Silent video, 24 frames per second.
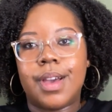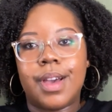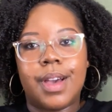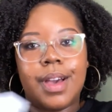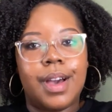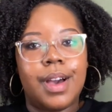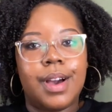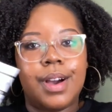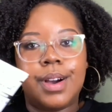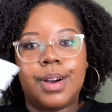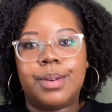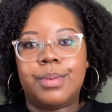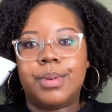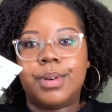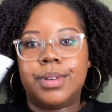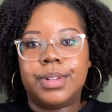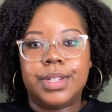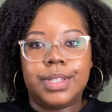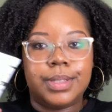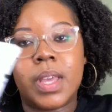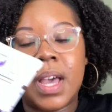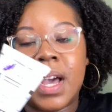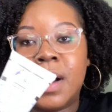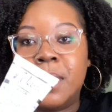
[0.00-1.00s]
I don't want
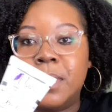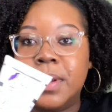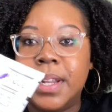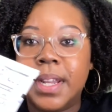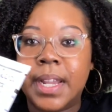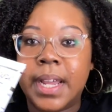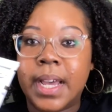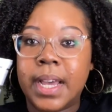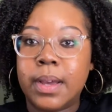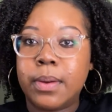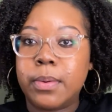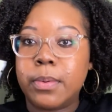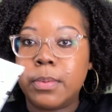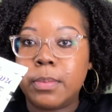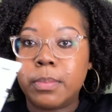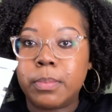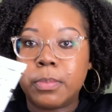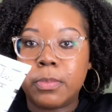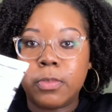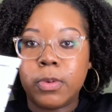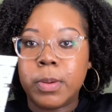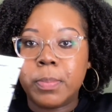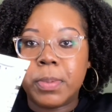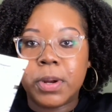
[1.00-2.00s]
it. I would not
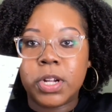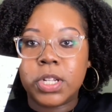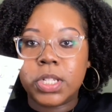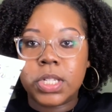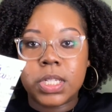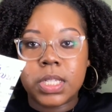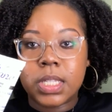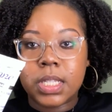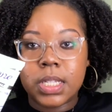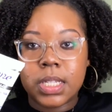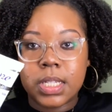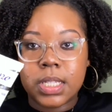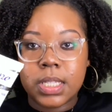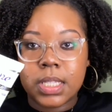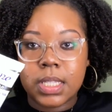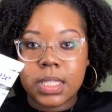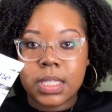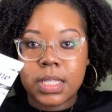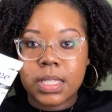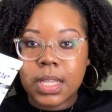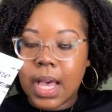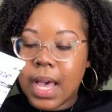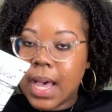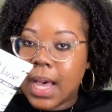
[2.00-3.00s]
repurchase this.
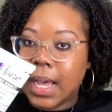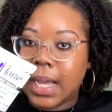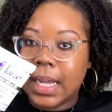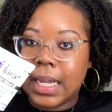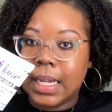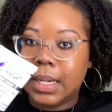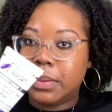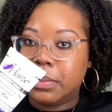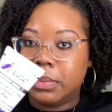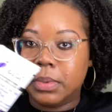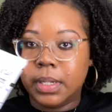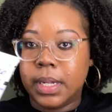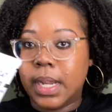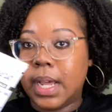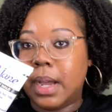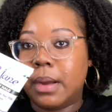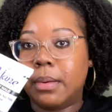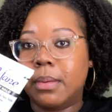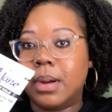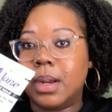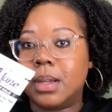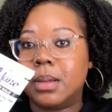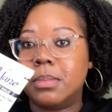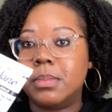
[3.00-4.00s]
I would not
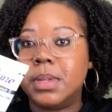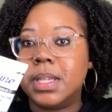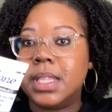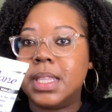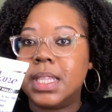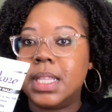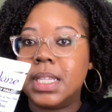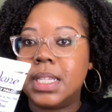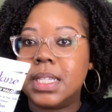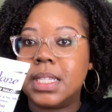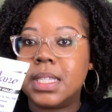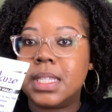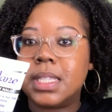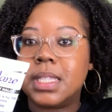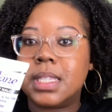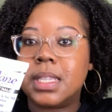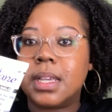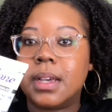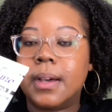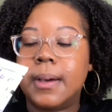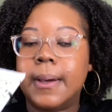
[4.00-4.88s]
recommend this.